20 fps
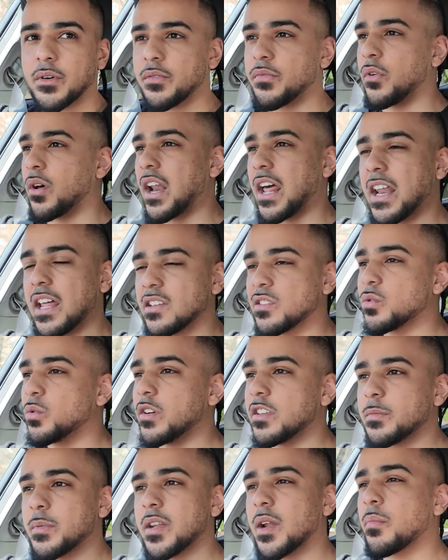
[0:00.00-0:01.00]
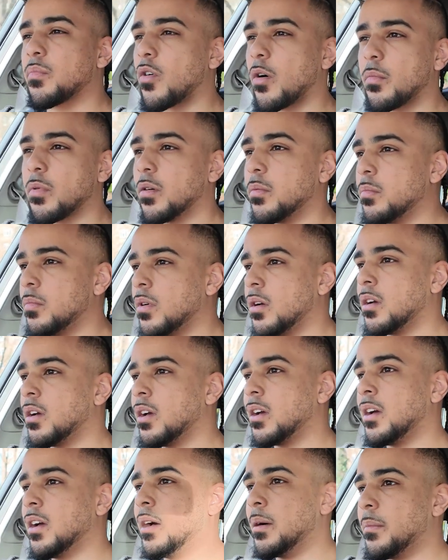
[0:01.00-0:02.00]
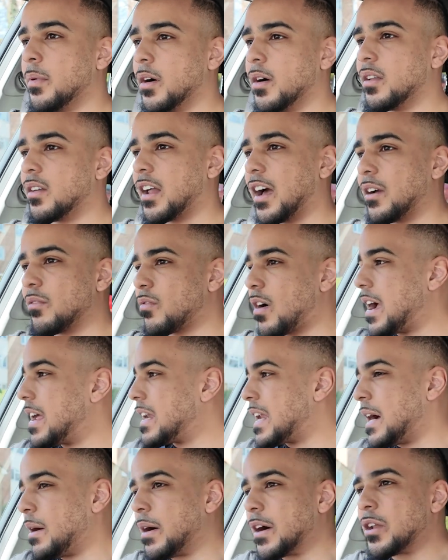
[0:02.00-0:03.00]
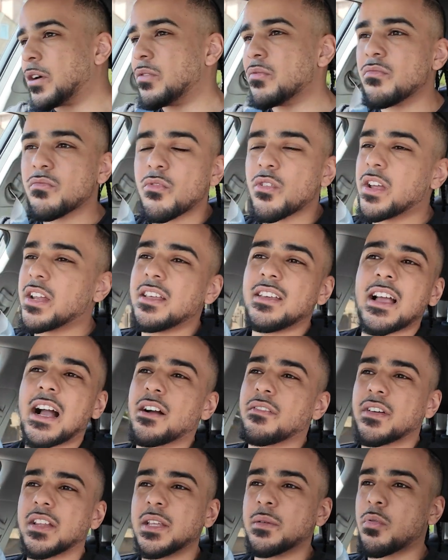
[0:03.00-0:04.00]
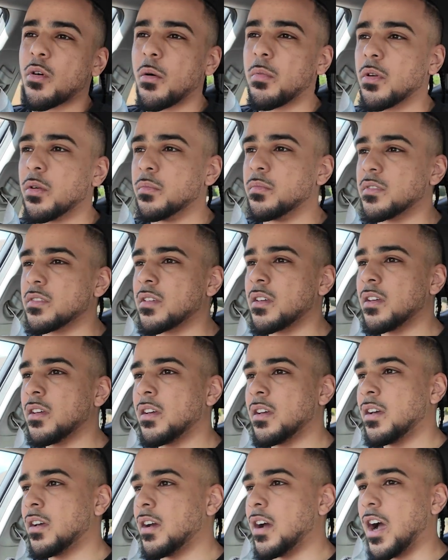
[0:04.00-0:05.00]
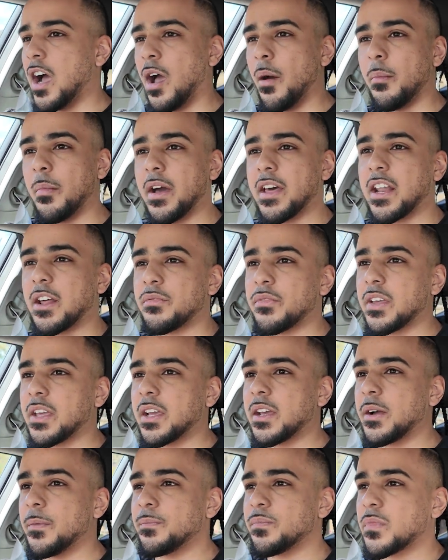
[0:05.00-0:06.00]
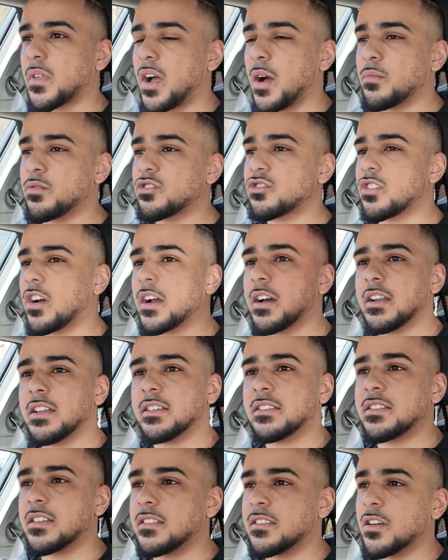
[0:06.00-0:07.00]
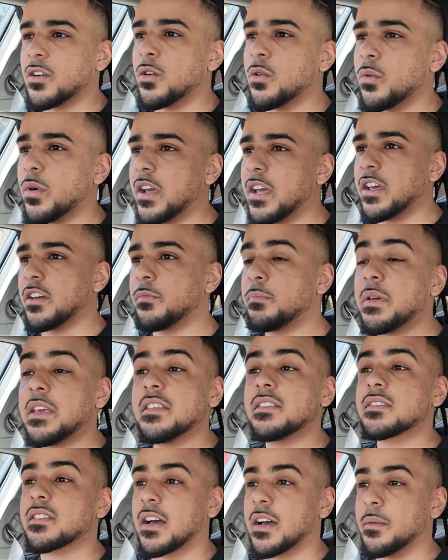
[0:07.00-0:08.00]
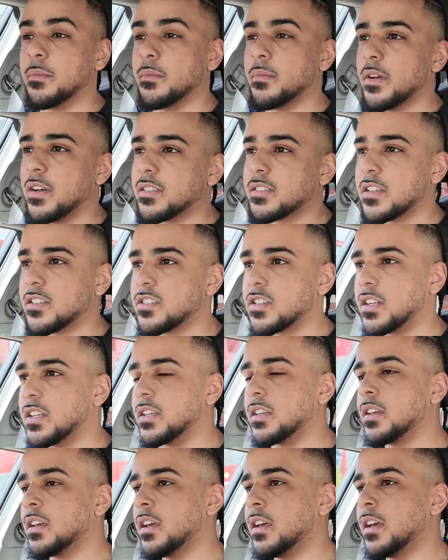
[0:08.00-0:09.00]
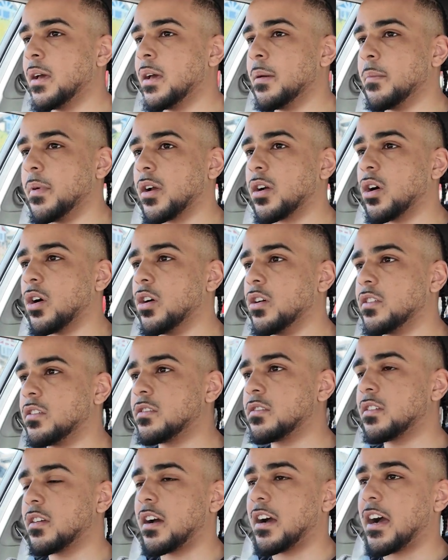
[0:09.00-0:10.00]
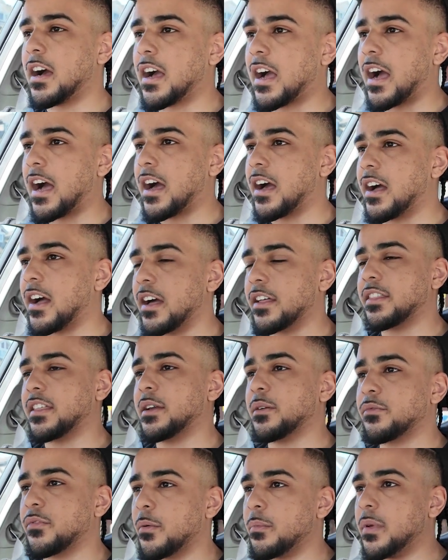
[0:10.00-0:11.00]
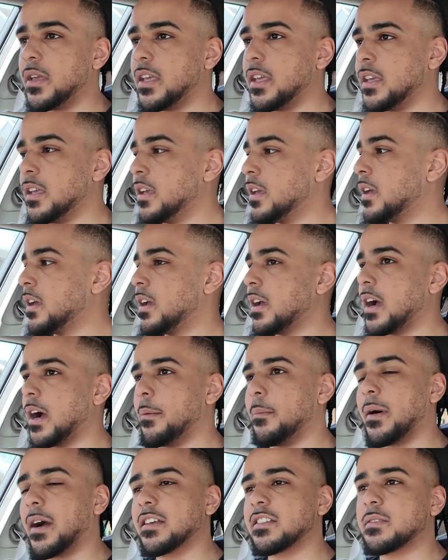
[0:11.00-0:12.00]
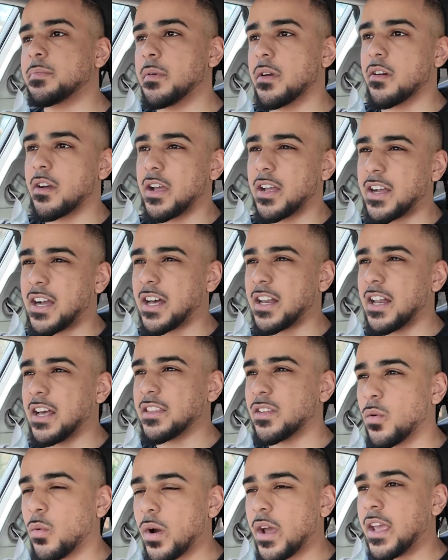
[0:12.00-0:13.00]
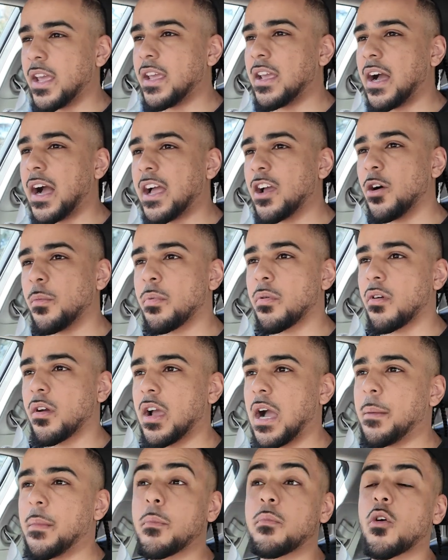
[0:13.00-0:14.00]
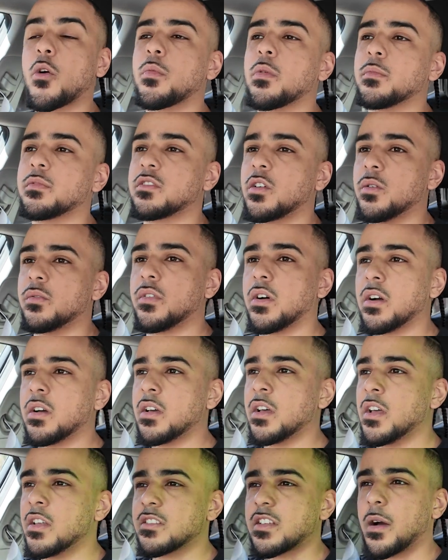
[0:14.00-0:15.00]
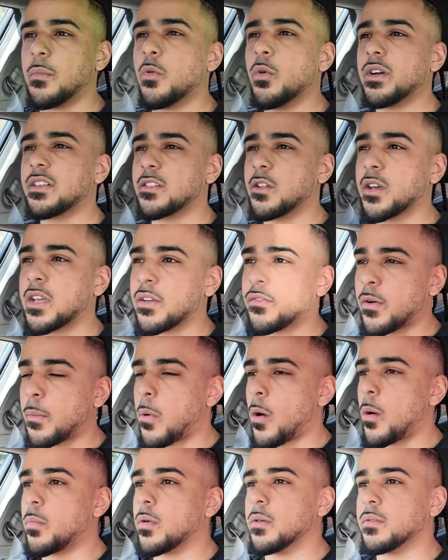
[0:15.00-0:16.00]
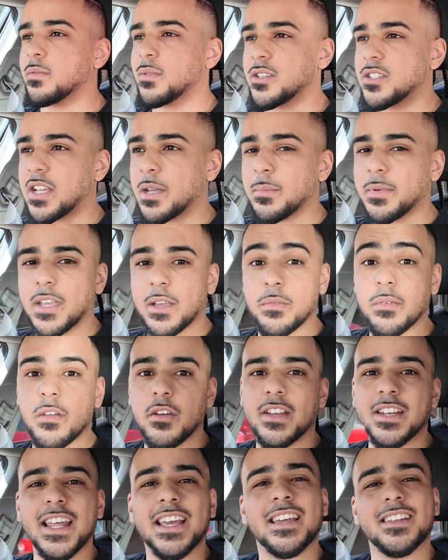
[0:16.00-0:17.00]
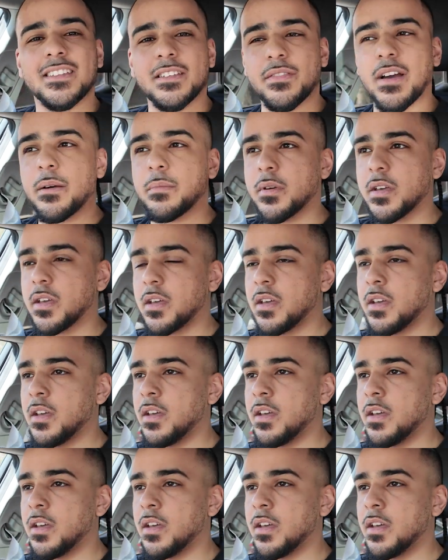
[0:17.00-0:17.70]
I feel like there's always been a problem. But like right now, I don't really have any problems. And I think I'm struggling to deal with peacetime, essentially. Because I think for me, and my spirit and kind of like the way I operate, I'm a problem solver. So I'm always looking for problems, which can be a very negative habit.